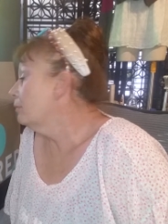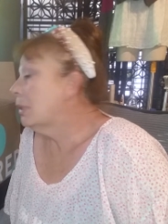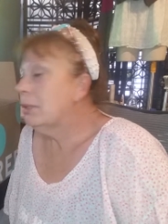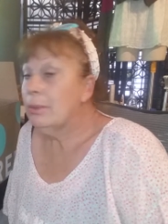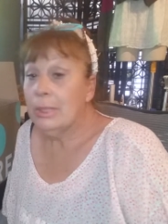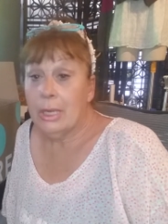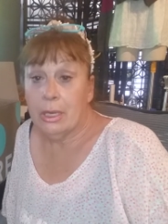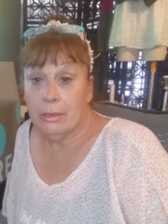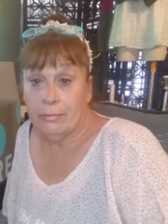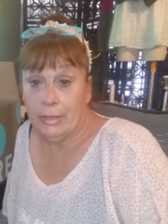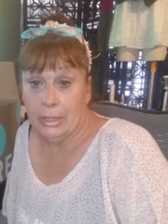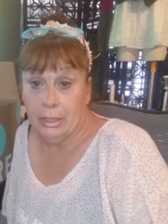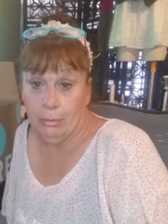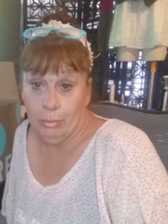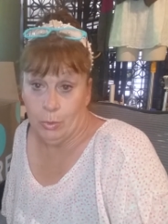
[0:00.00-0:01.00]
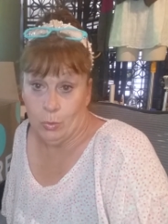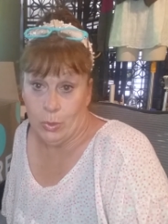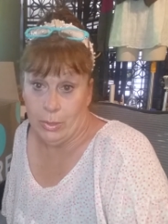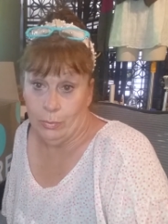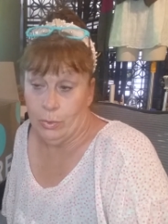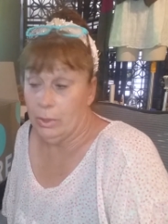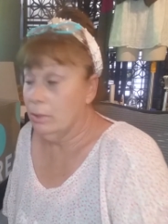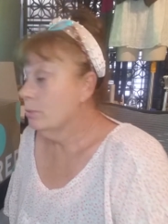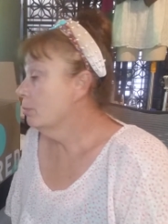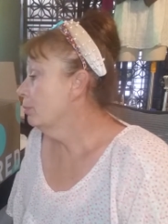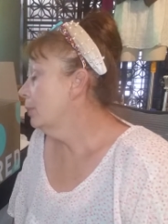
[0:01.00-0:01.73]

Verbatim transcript: maybe not if I keep the white one,